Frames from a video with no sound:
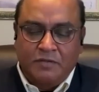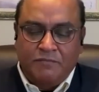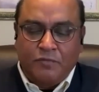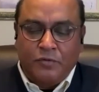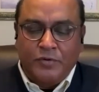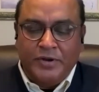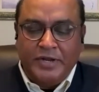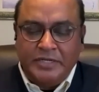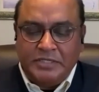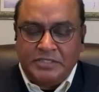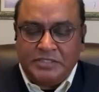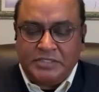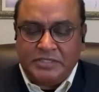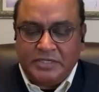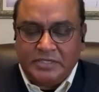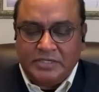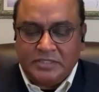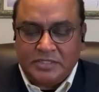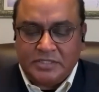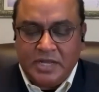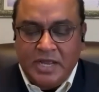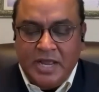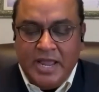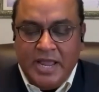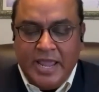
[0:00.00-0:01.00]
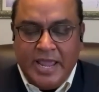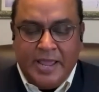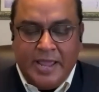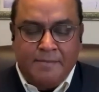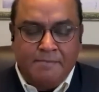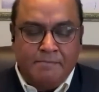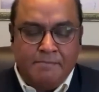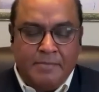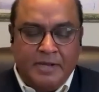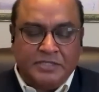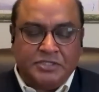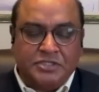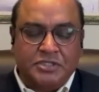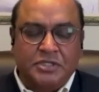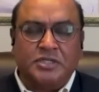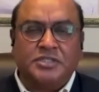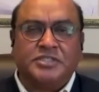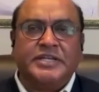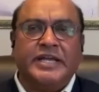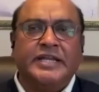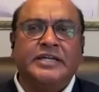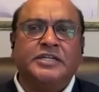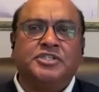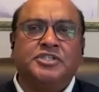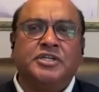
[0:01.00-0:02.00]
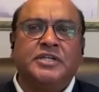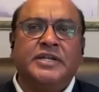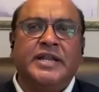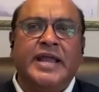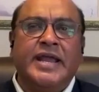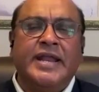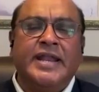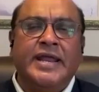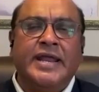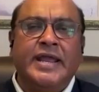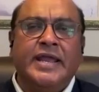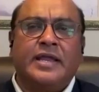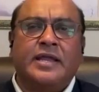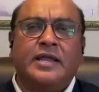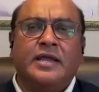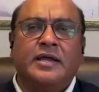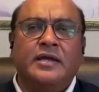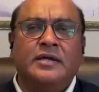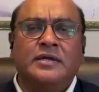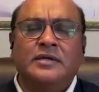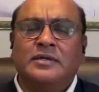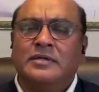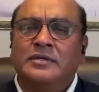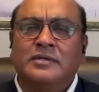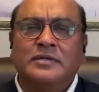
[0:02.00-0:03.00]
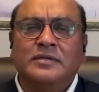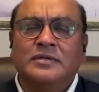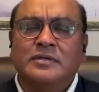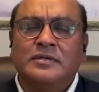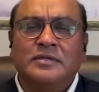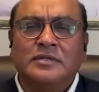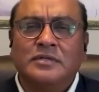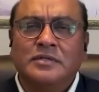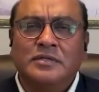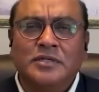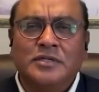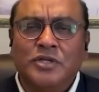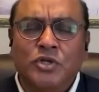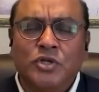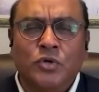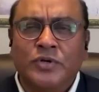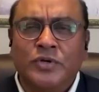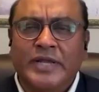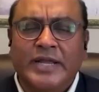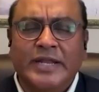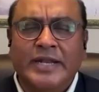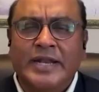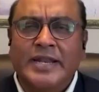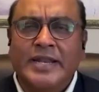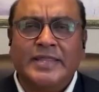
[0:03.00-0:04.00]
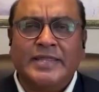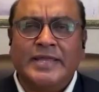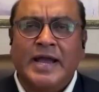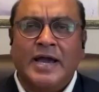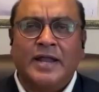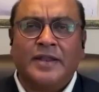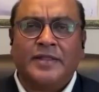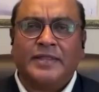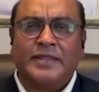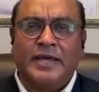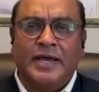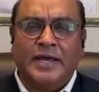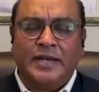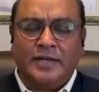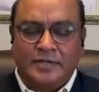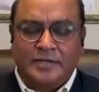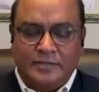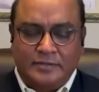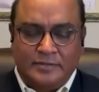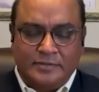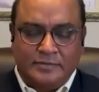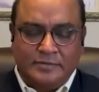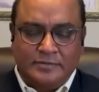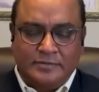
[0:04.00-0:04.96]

For instance, a muscle tension headache. You don't get anything out of that.